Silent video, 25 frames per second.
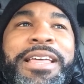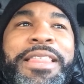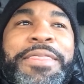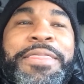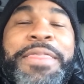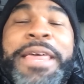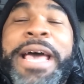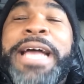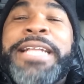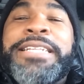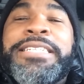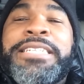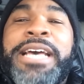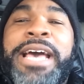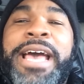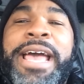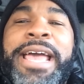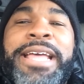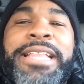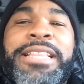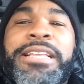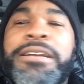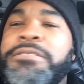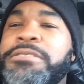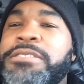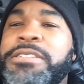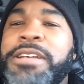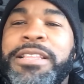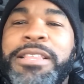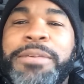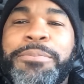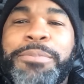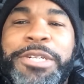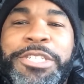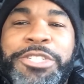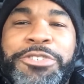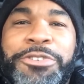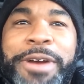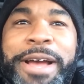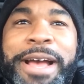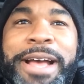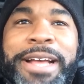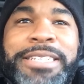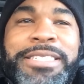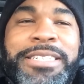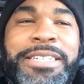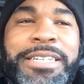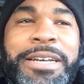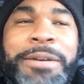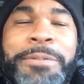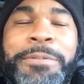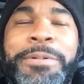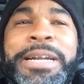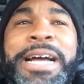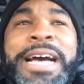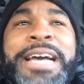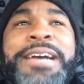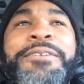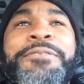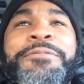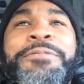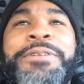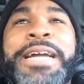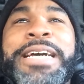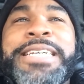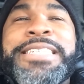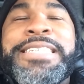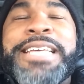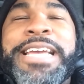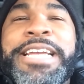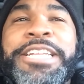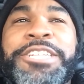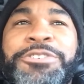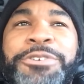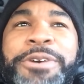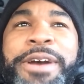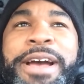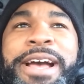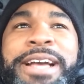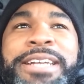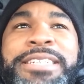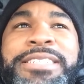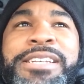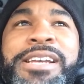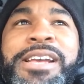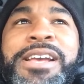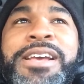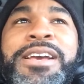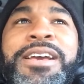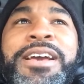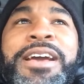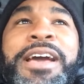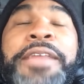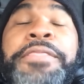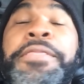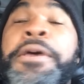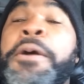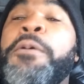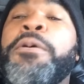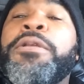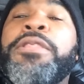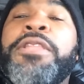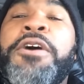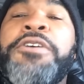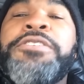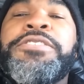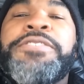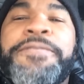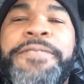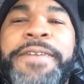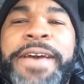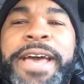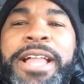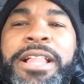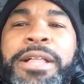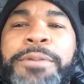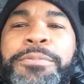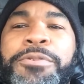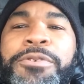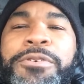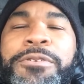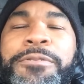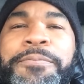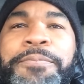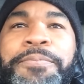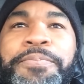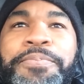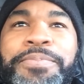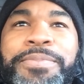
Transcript: that day there's nothing but trash. And when I when I say trash, there were loads available.